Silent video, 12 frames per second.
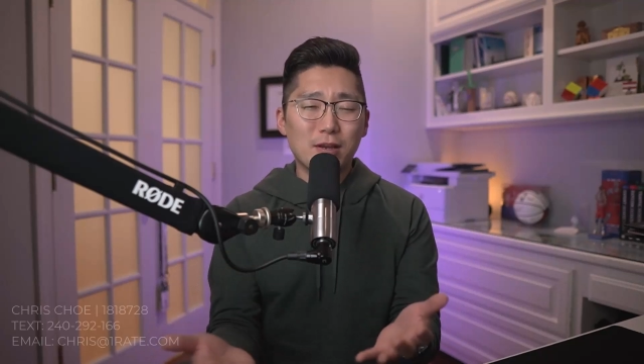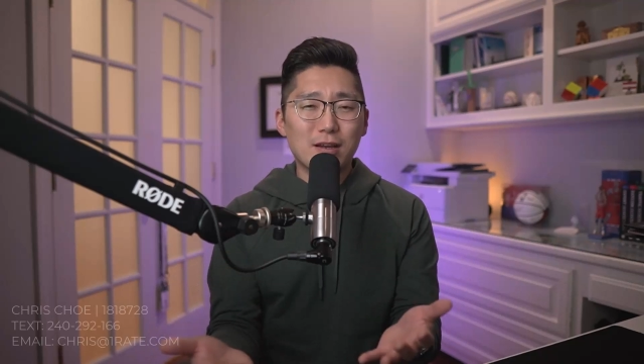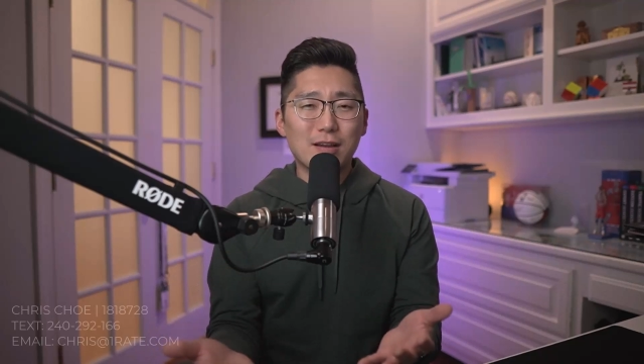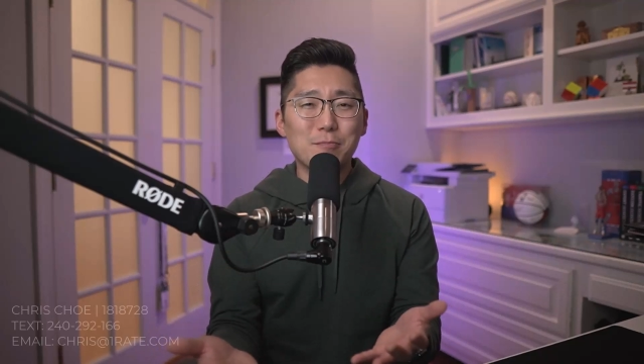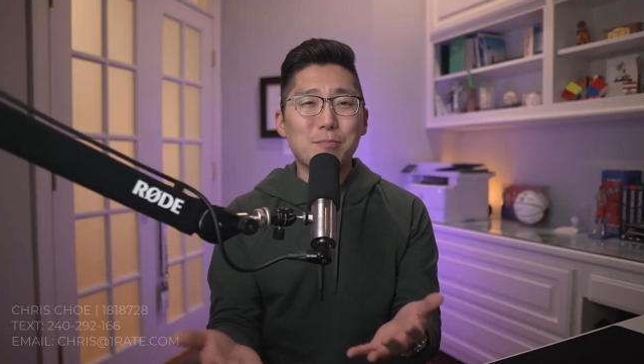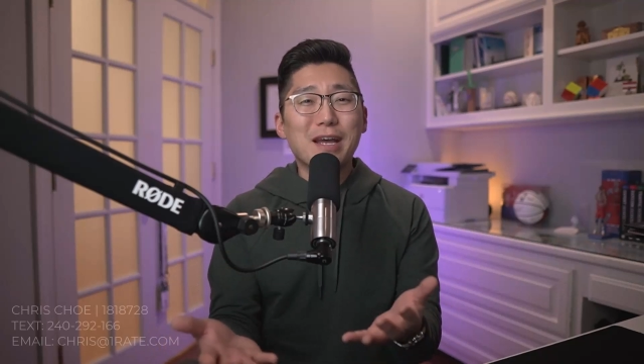
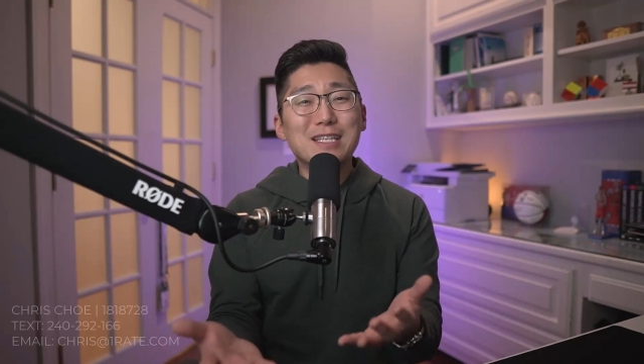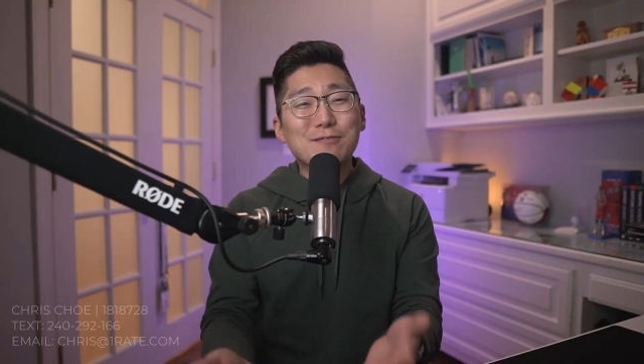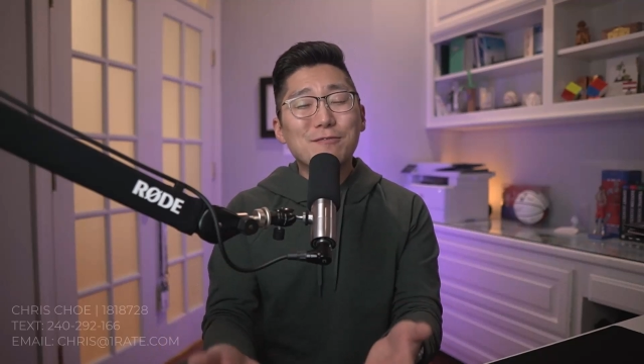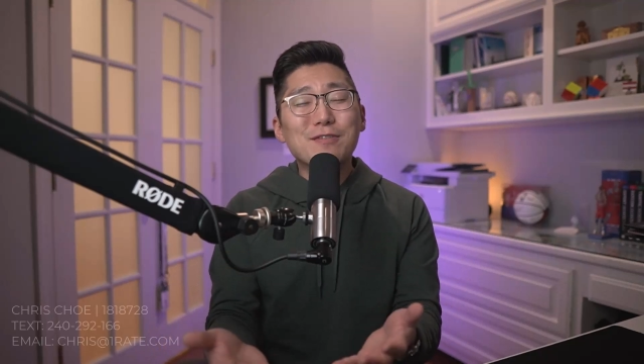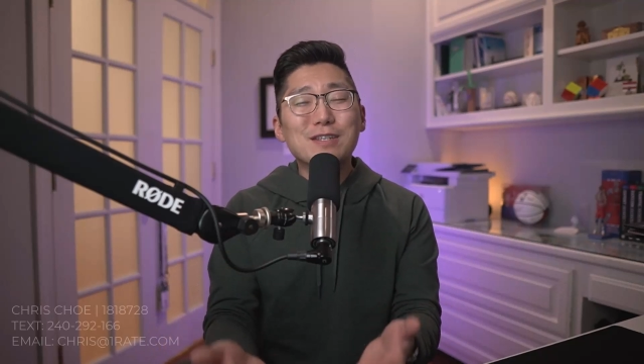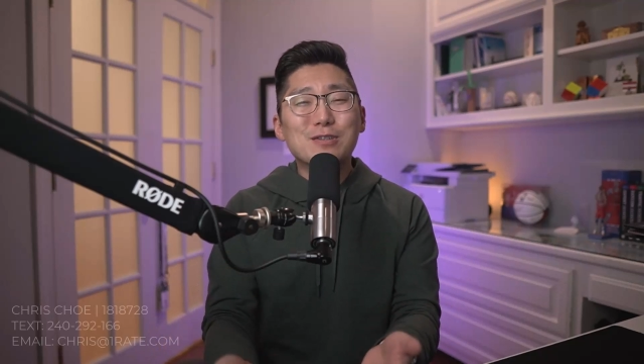uh, best
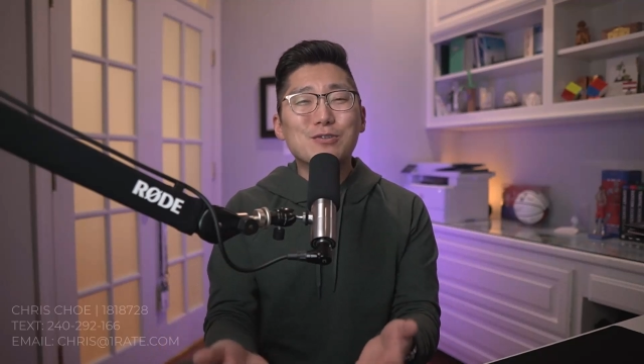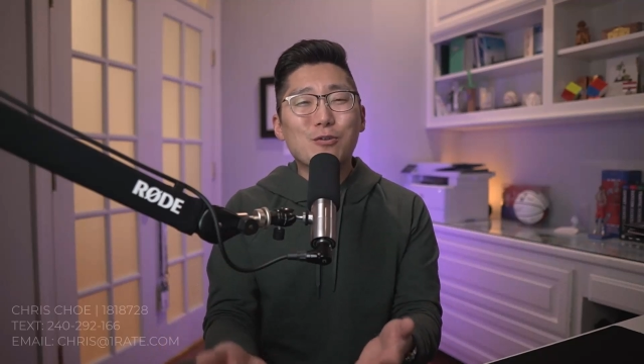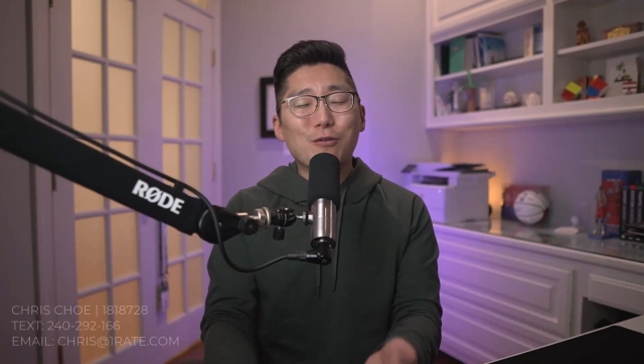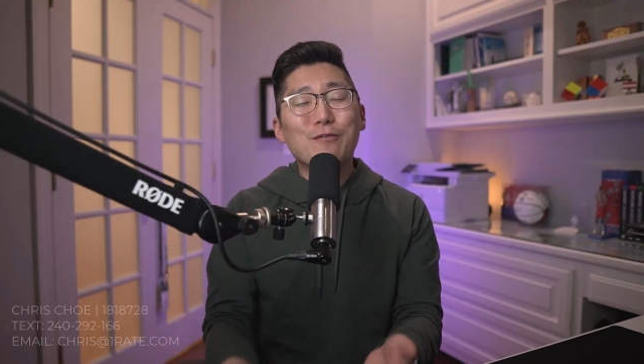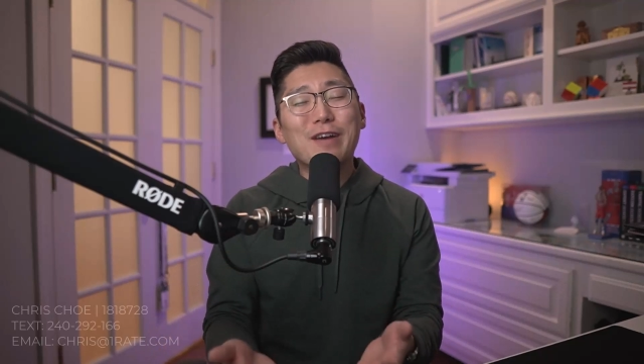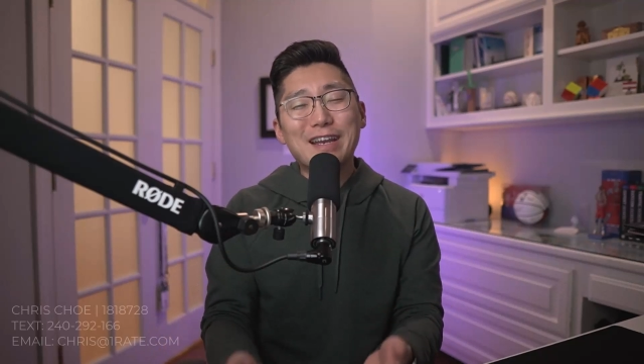fits
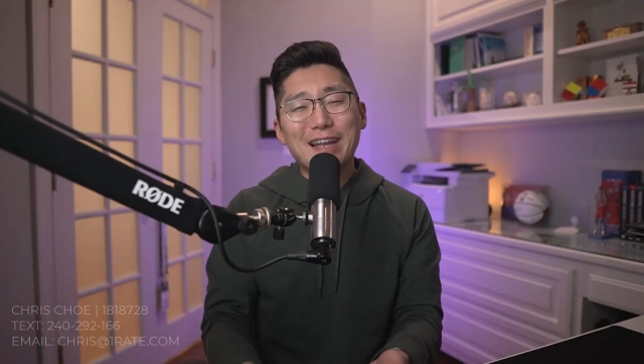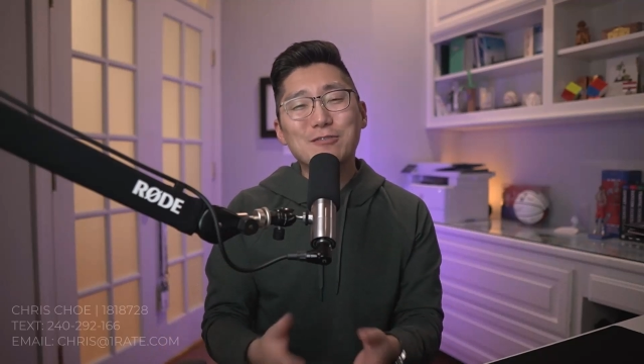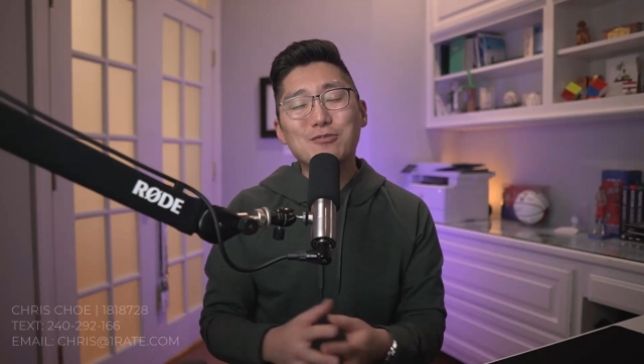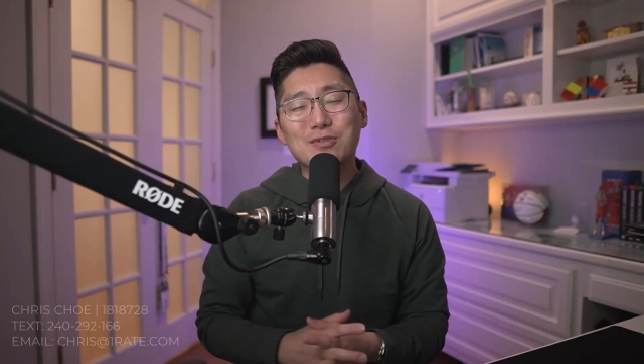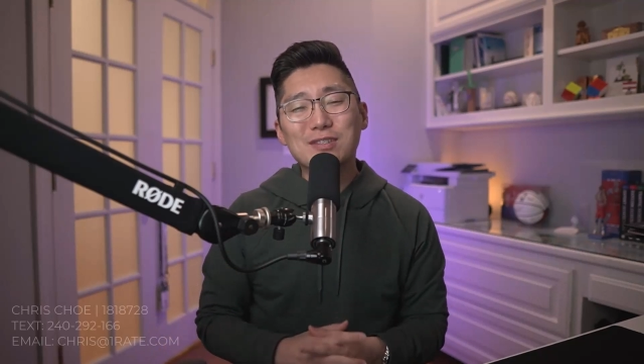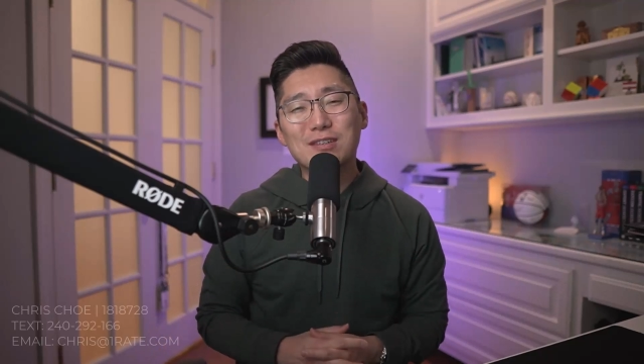your
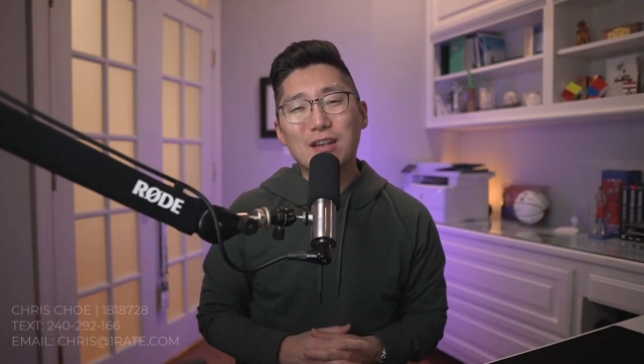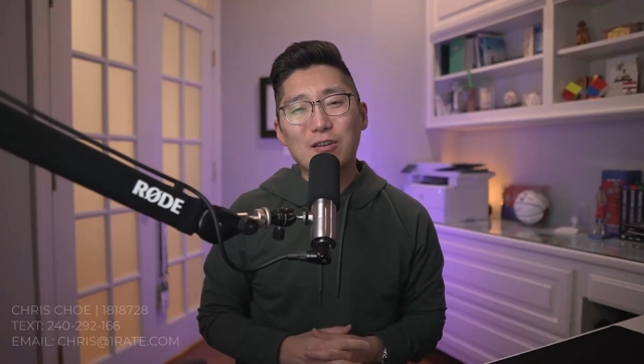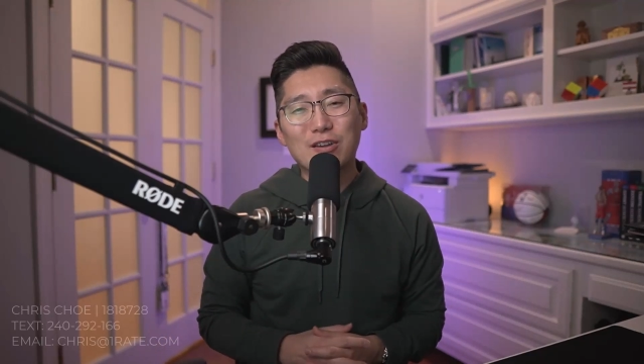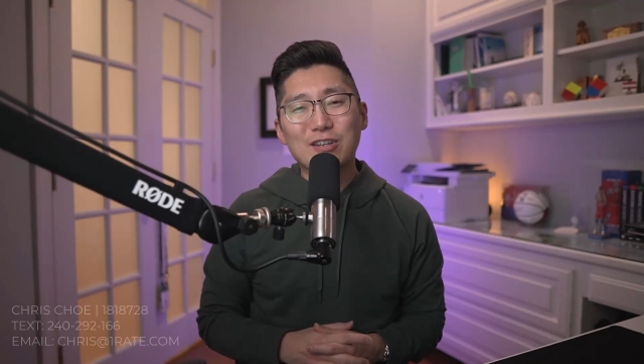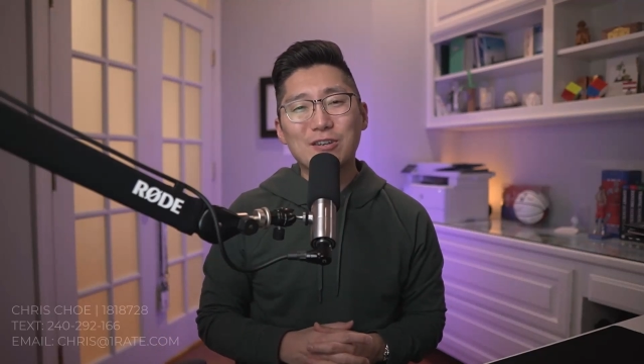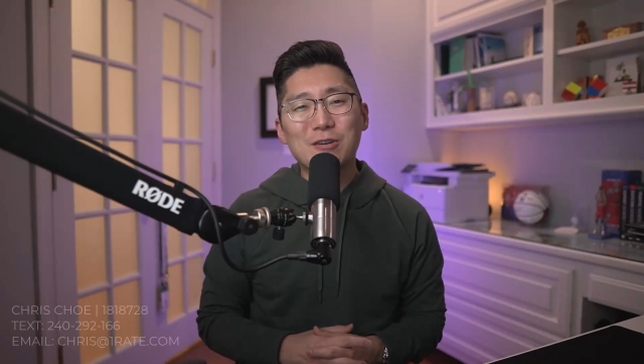financial
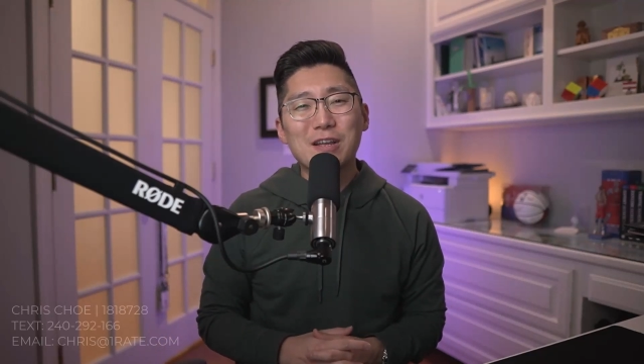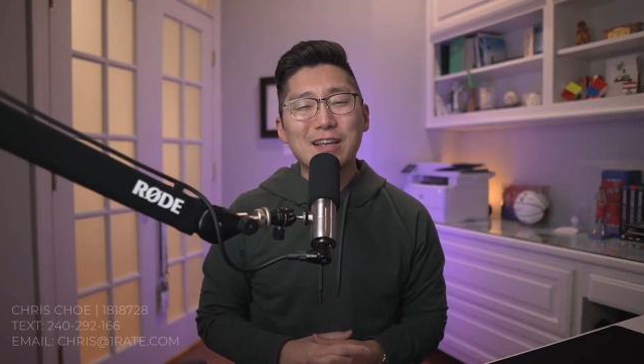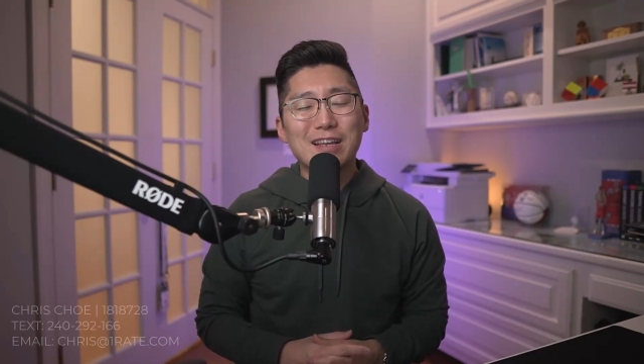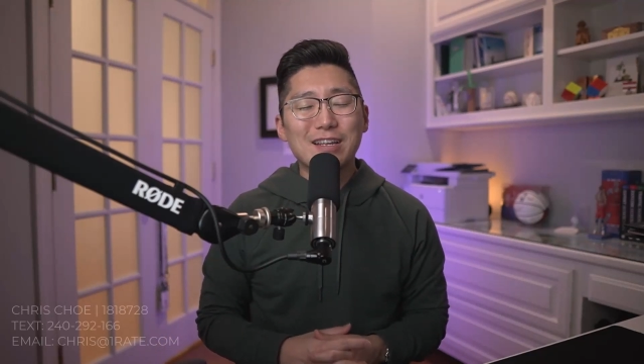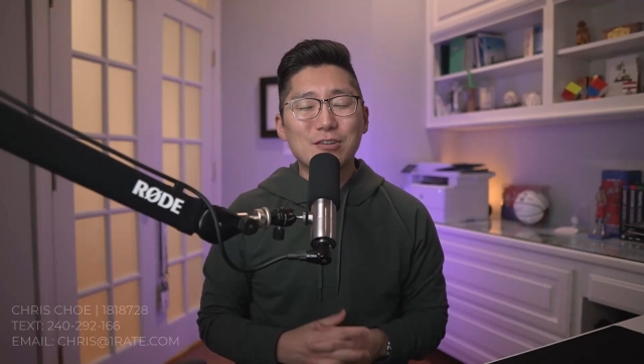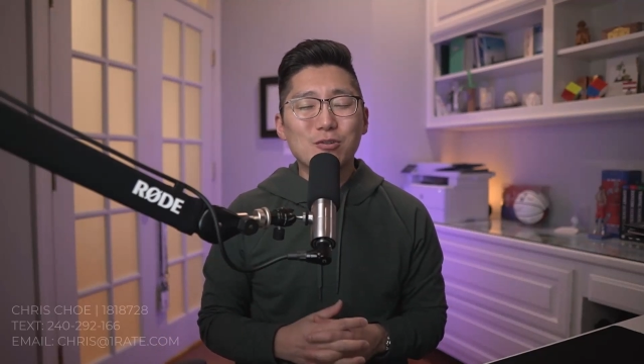scenario
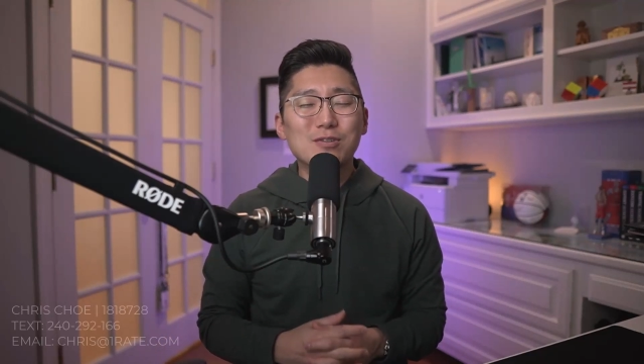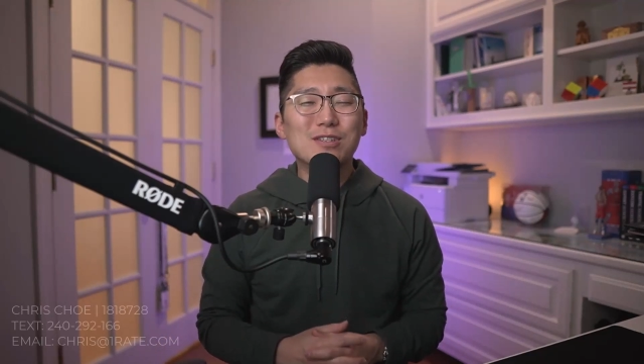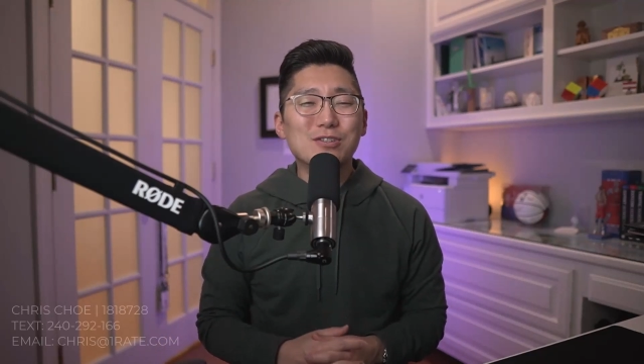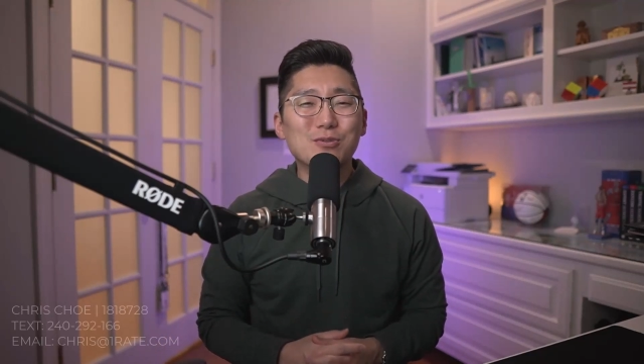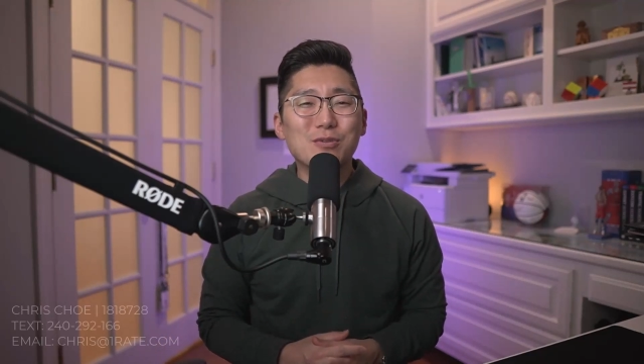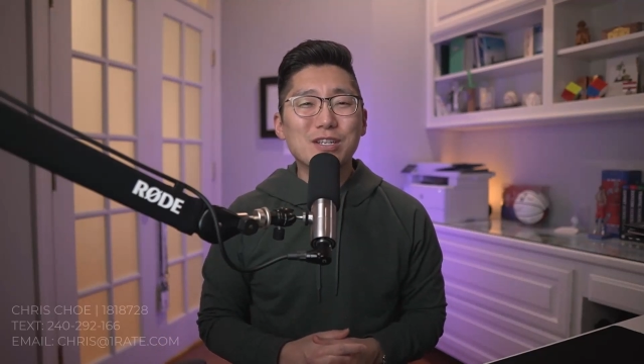and your
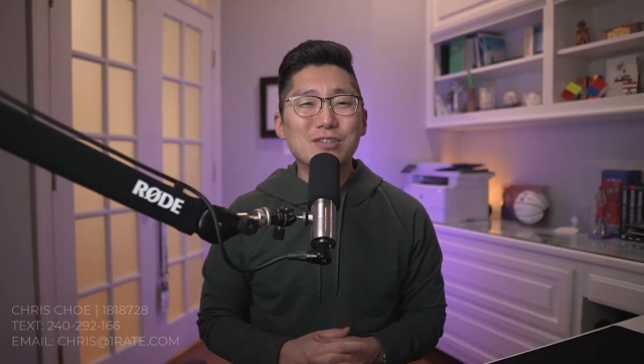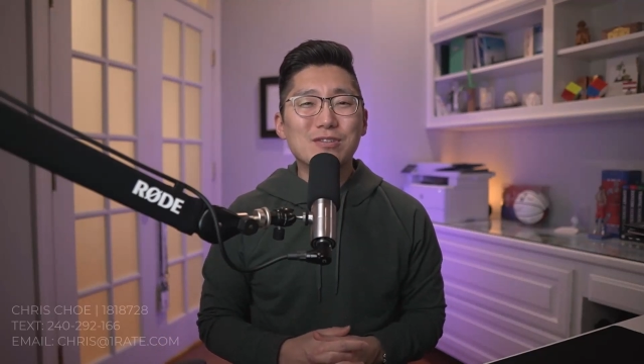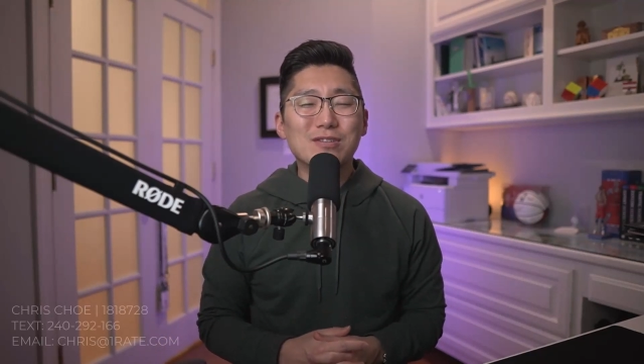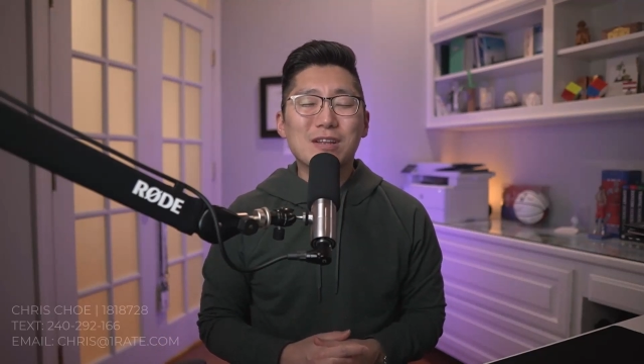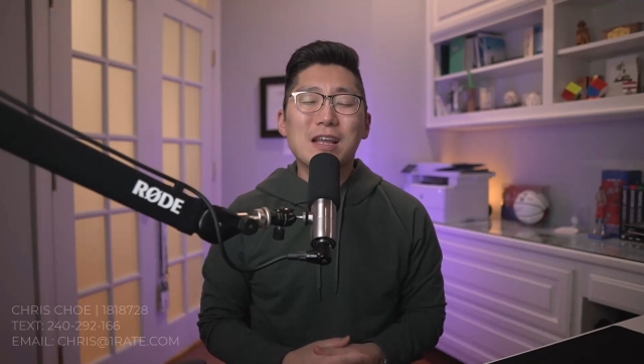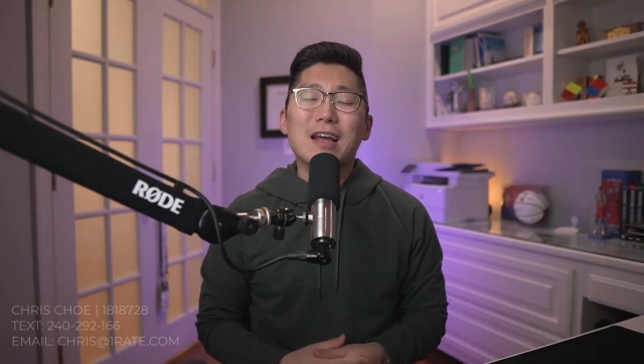situation.